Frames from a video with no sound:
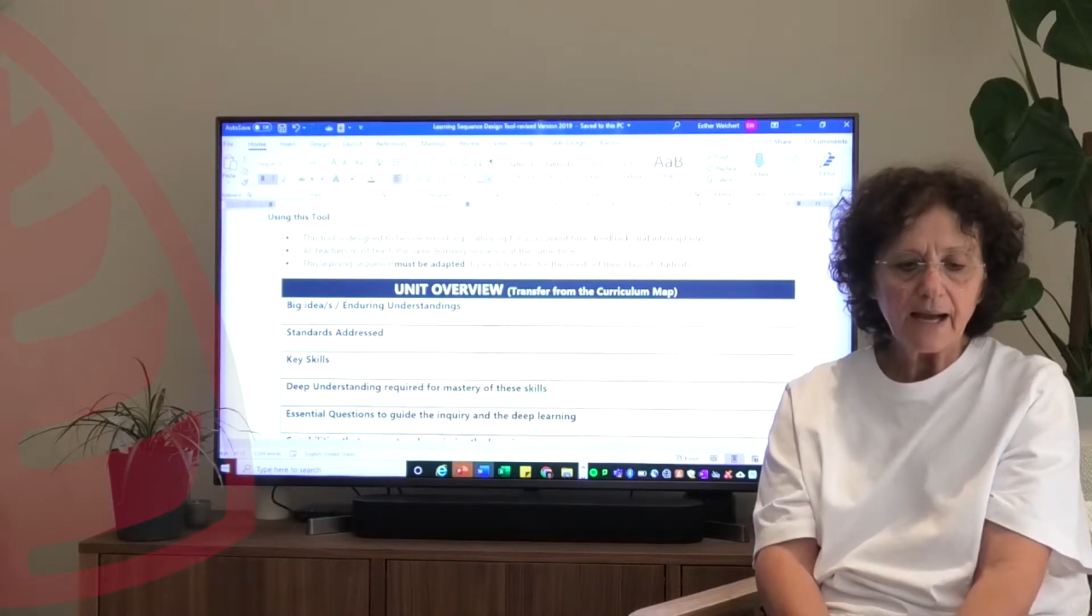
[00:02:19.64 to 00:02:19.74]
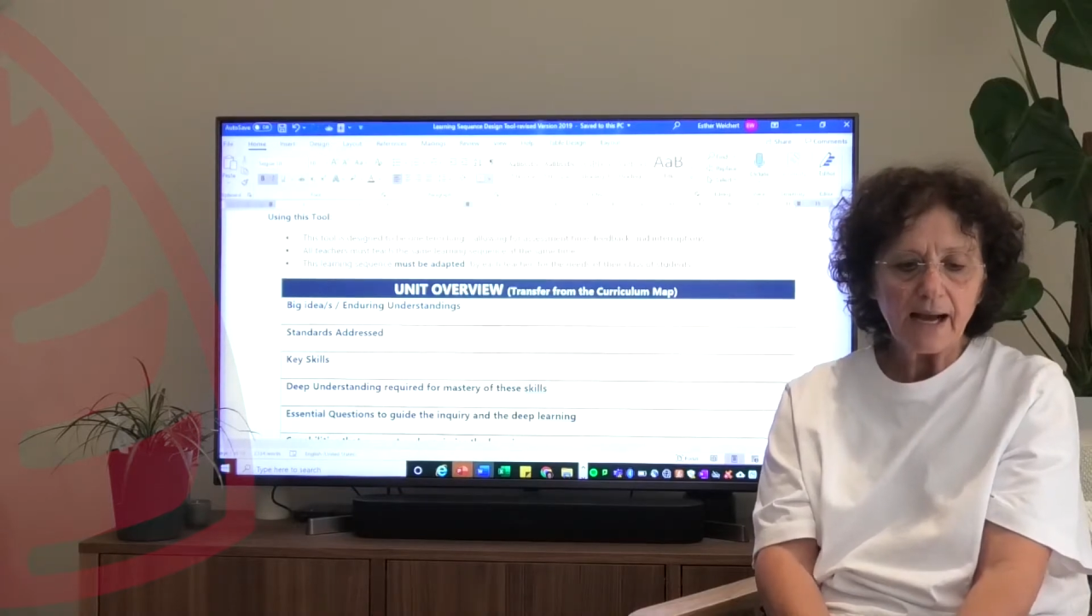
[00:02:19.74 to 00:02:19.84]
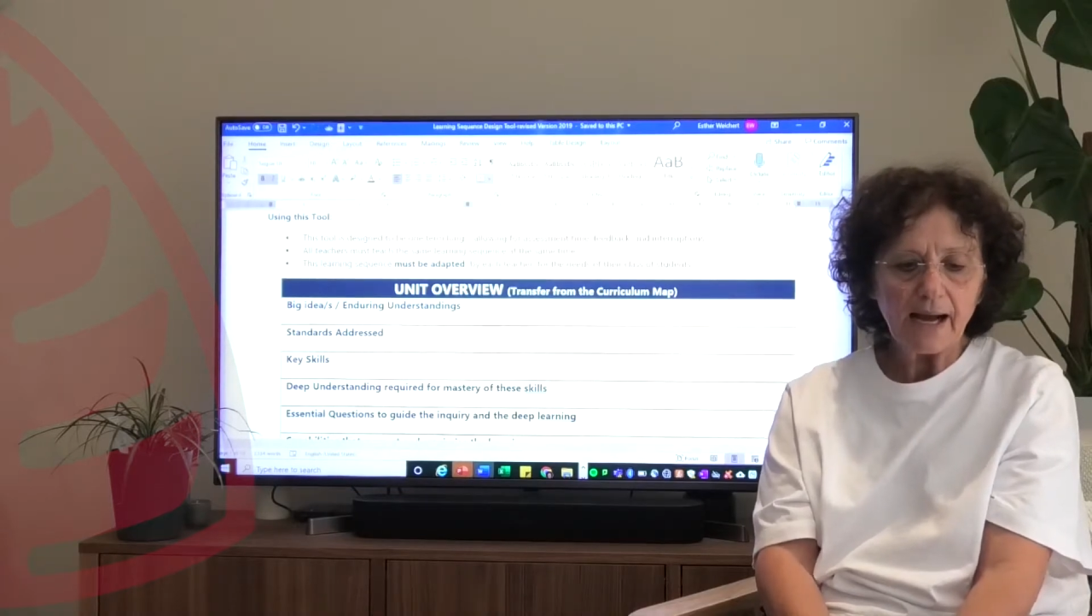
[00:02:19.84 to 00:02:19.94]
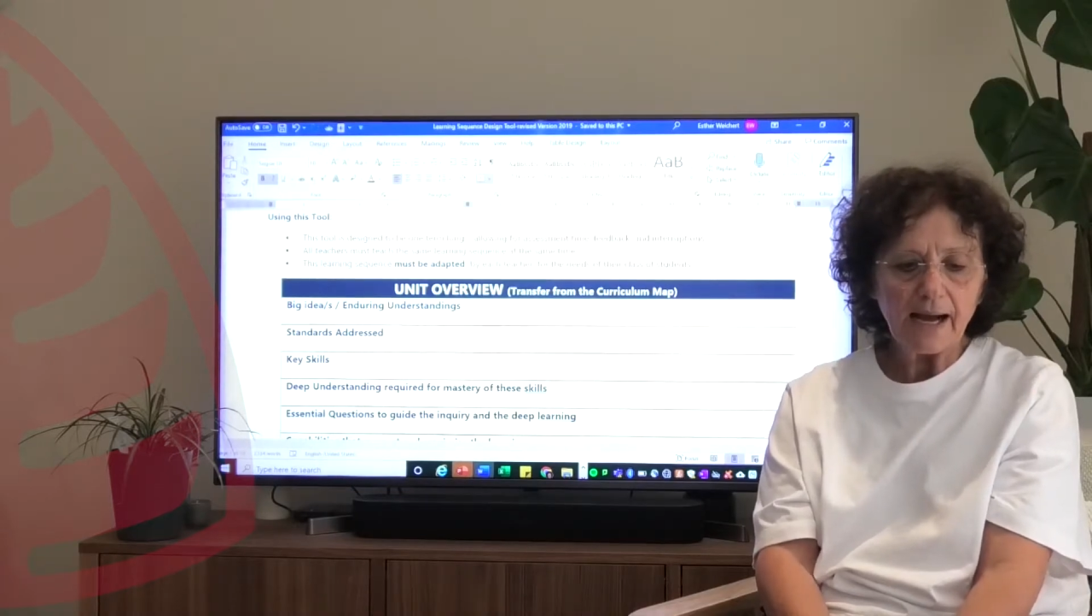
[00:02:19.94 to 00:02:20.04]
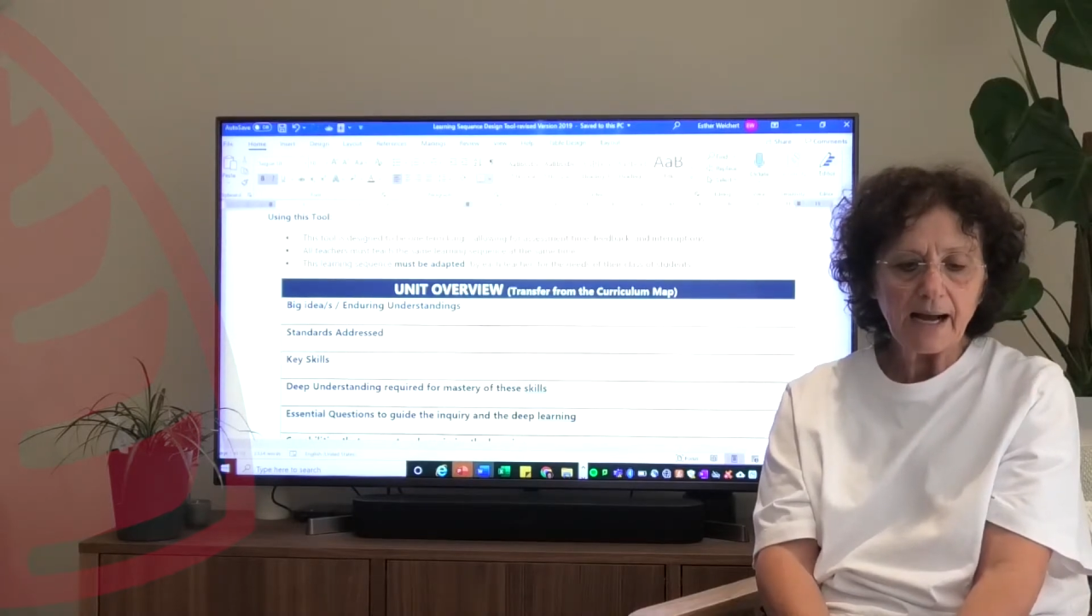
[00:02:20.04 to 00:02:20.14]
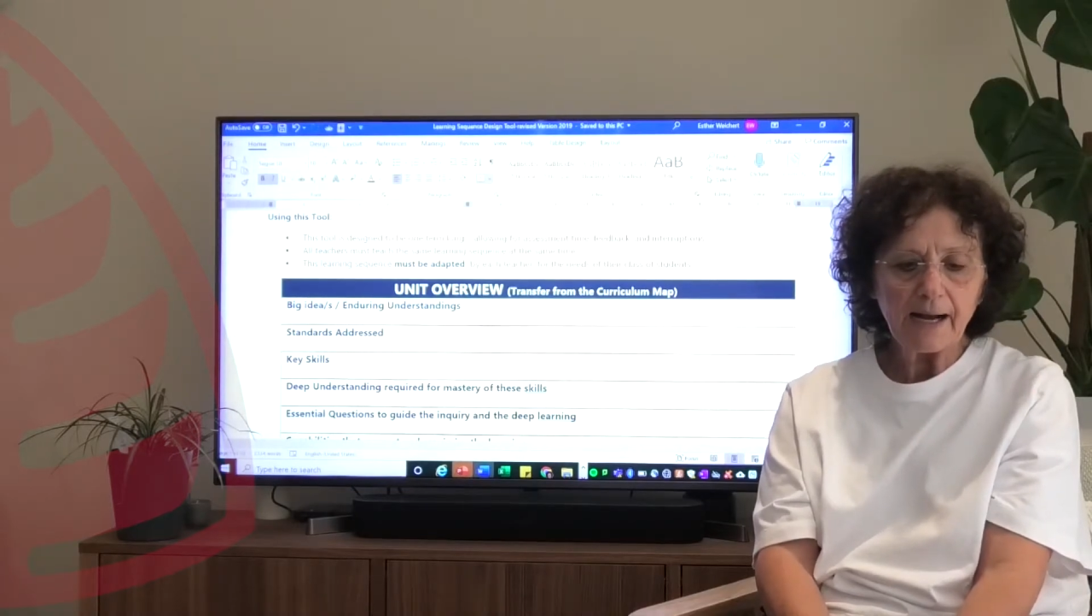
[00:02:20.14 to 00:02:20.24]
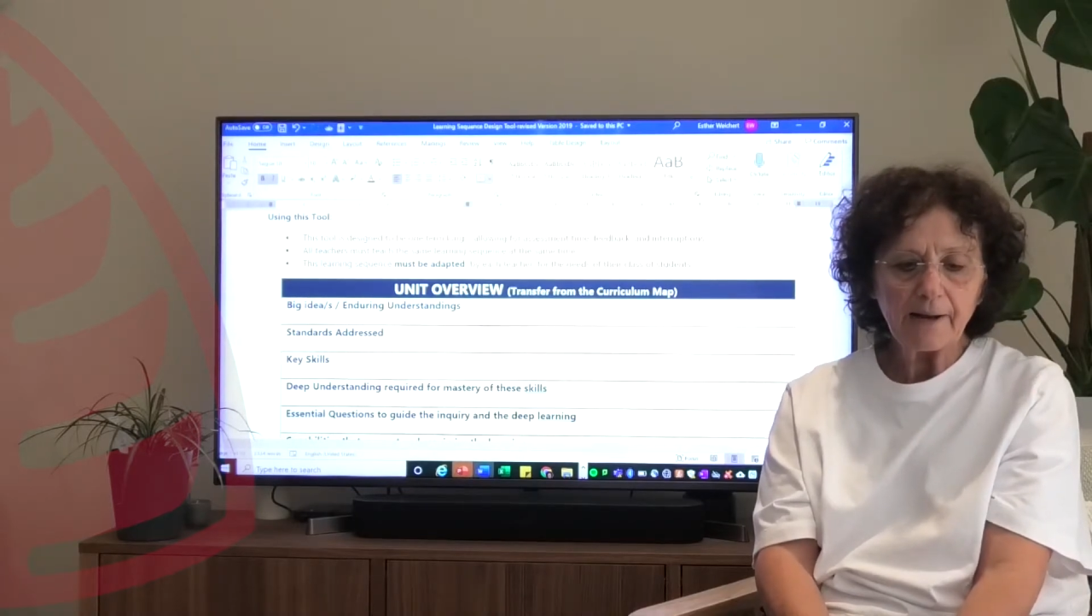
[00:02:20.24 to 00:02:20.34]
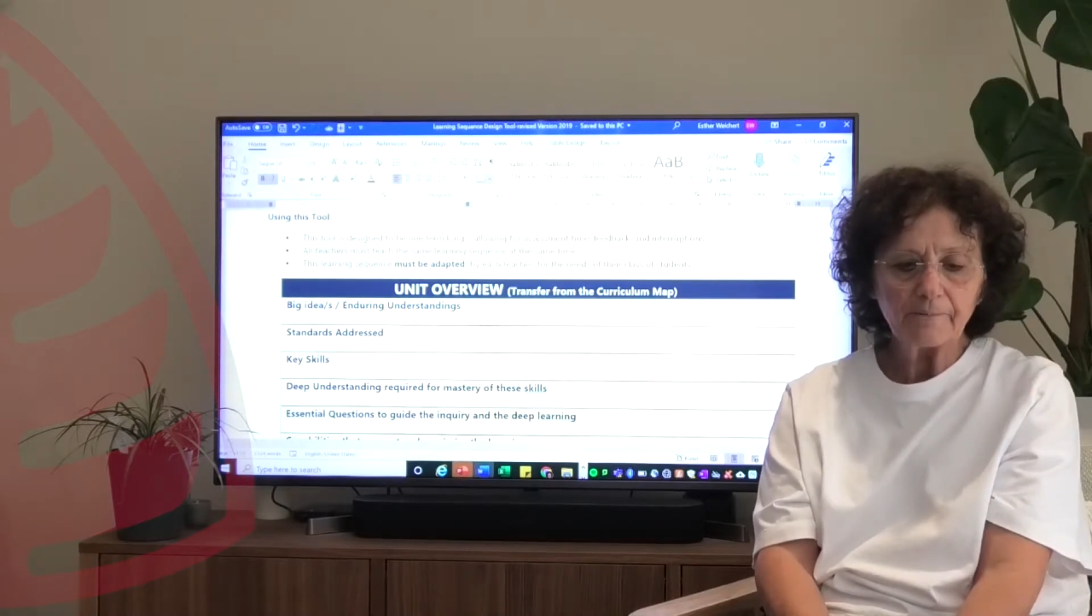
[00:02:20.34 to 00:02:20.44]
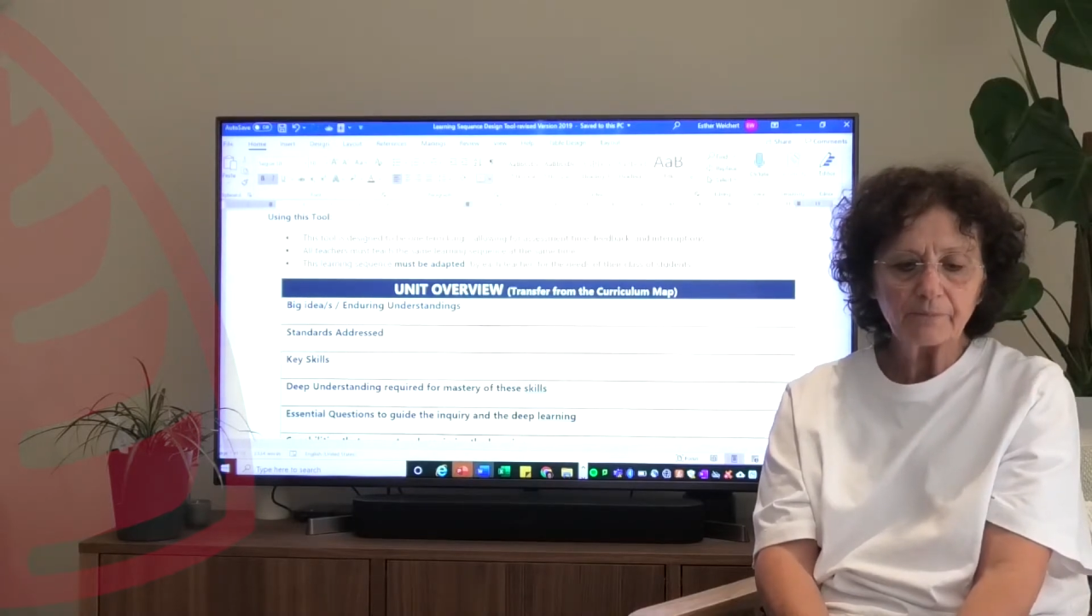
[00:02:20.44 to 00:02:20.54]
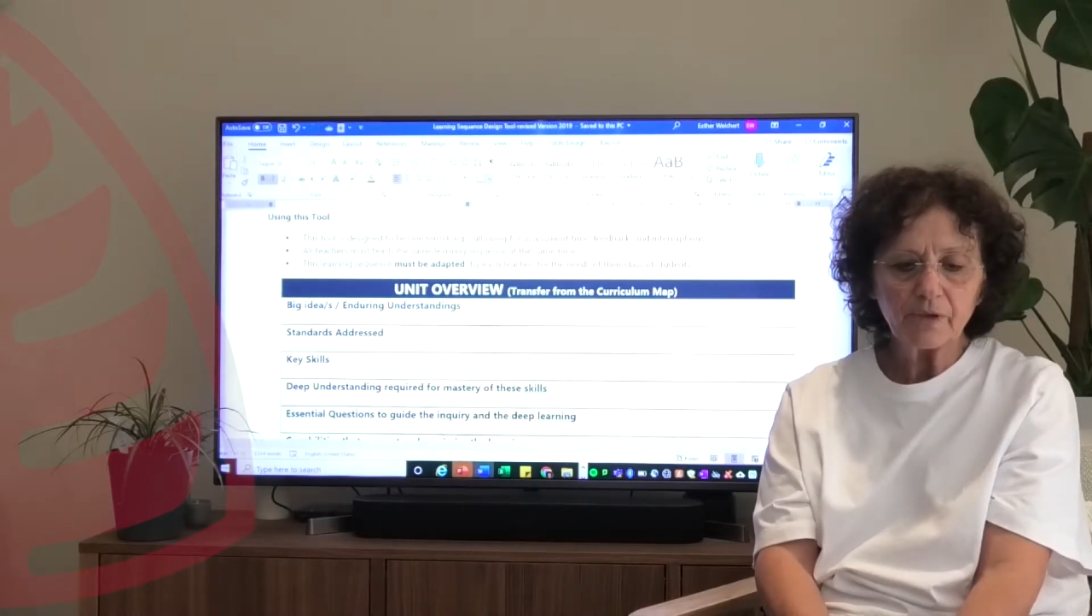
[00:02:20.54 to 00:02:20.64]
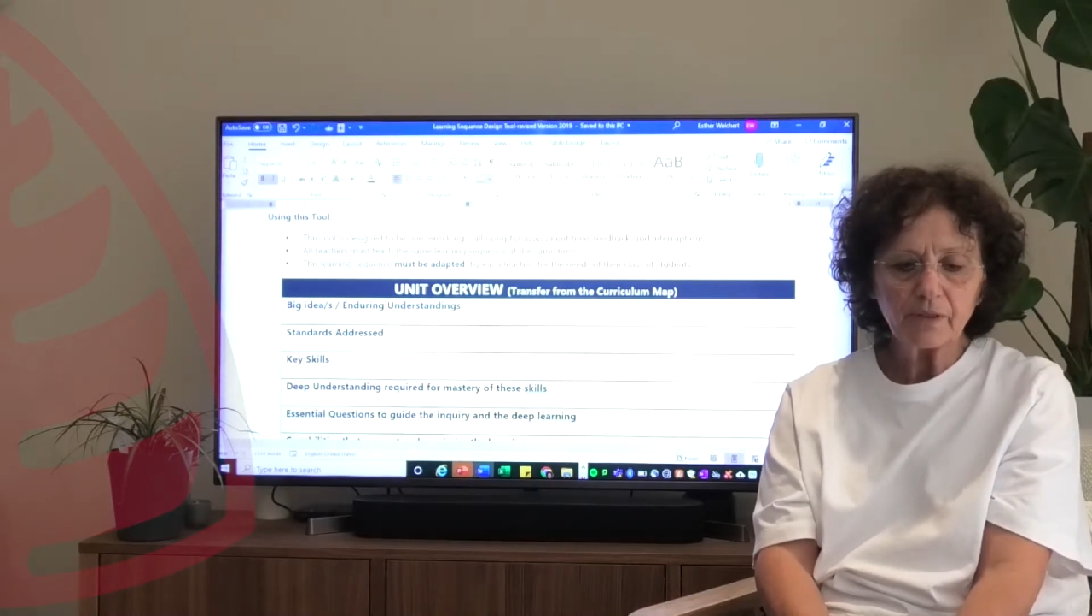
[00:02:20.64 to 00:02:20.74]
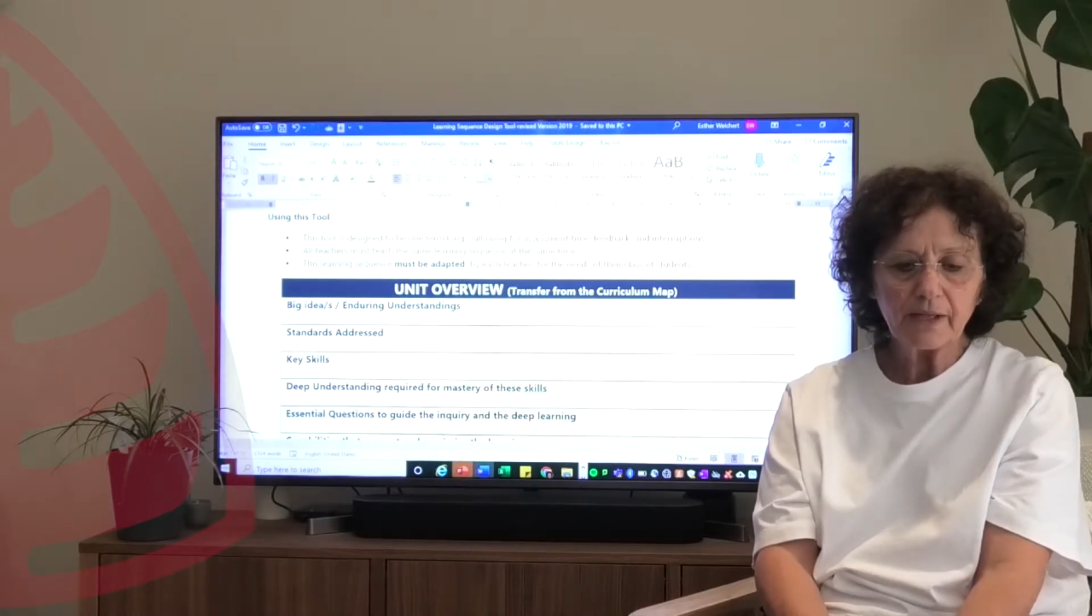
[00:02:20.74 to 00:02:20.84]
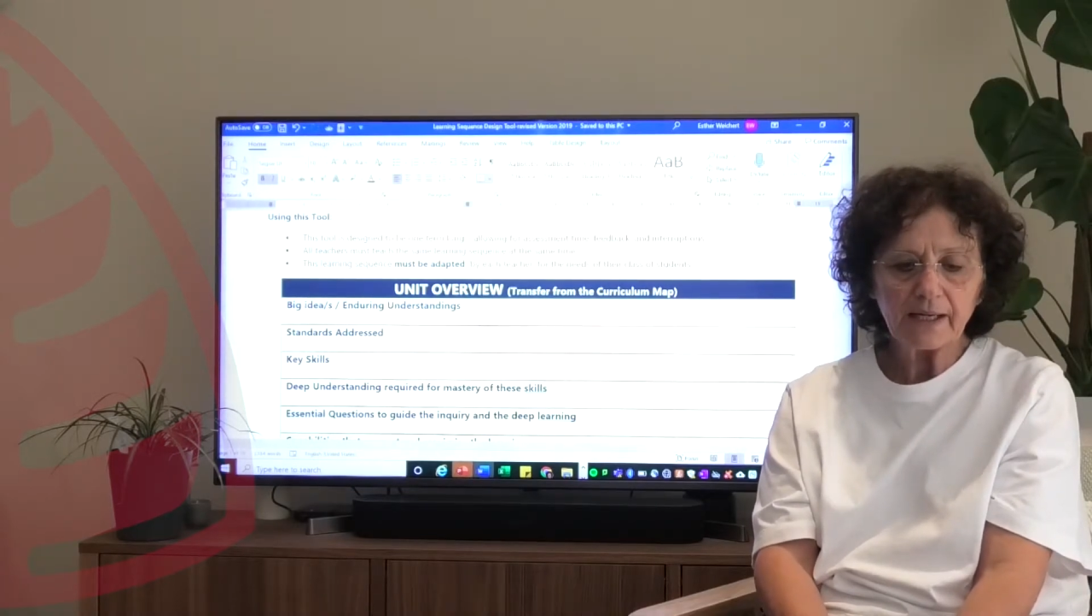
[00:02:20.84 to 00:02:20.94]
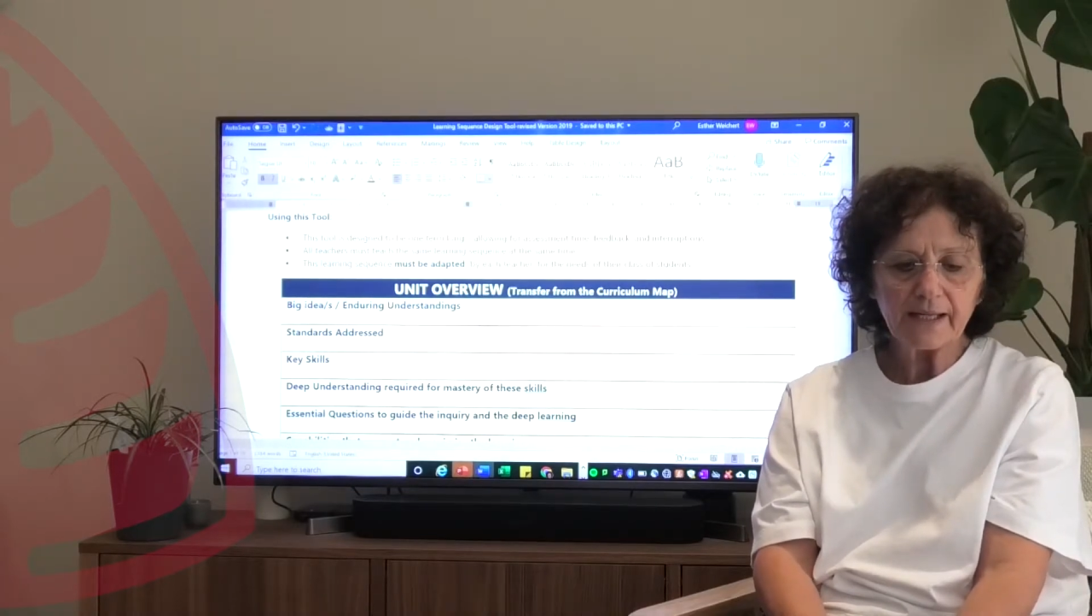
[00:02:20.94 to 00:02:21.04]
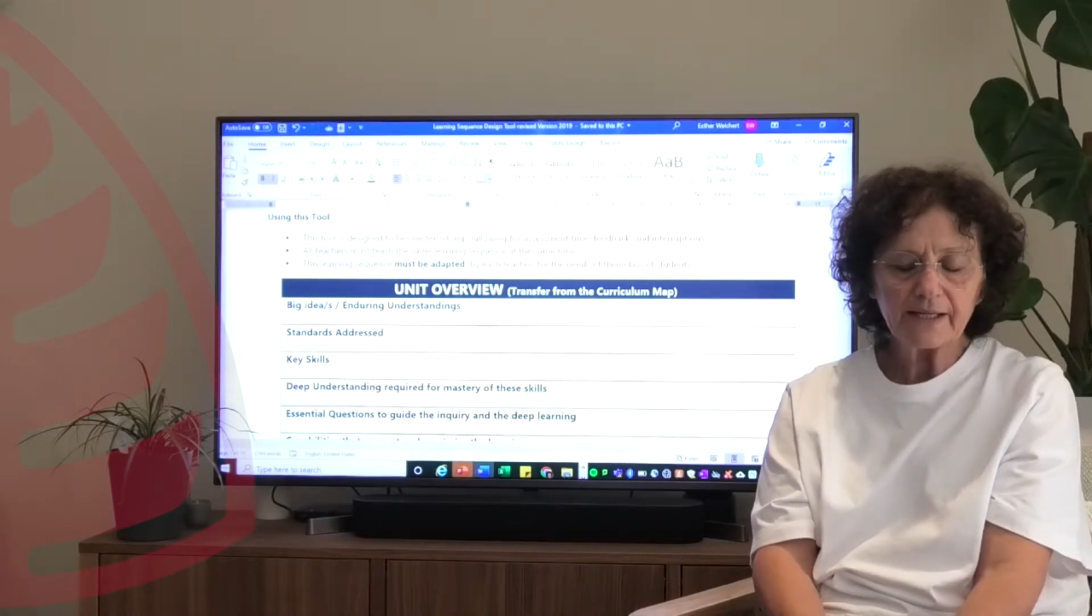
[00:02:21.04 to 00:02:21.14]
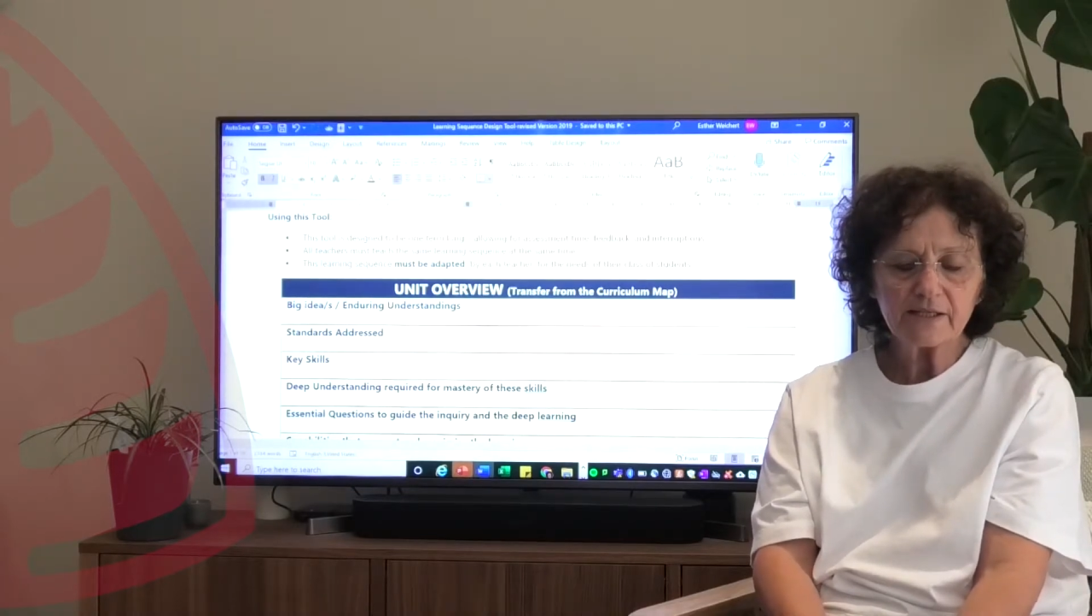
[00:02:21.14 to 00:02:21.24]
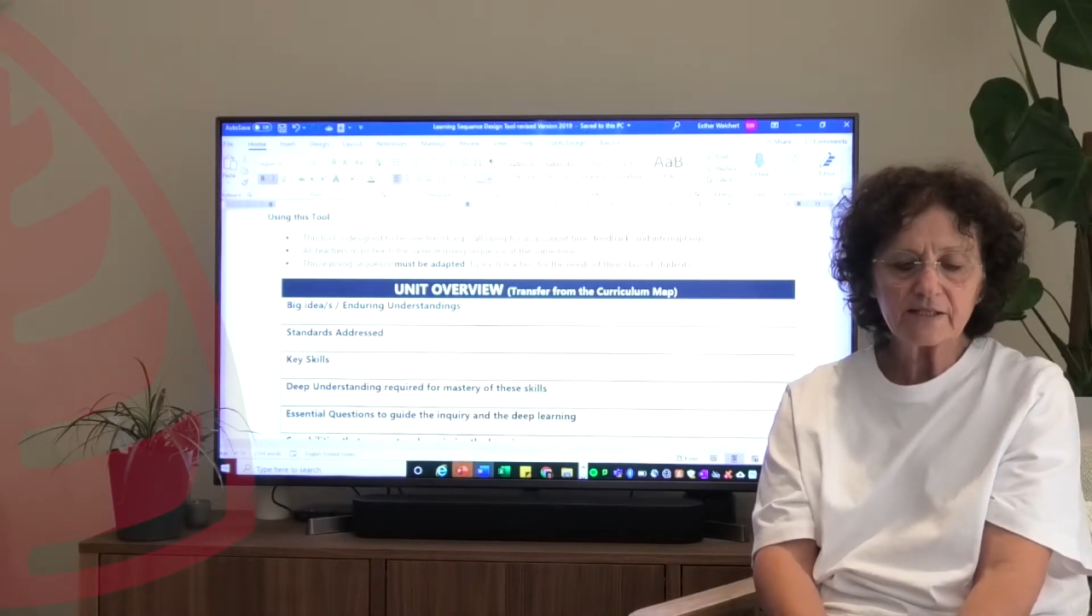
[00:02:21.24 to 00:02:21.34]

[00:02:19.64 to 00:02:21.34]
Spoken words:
The learning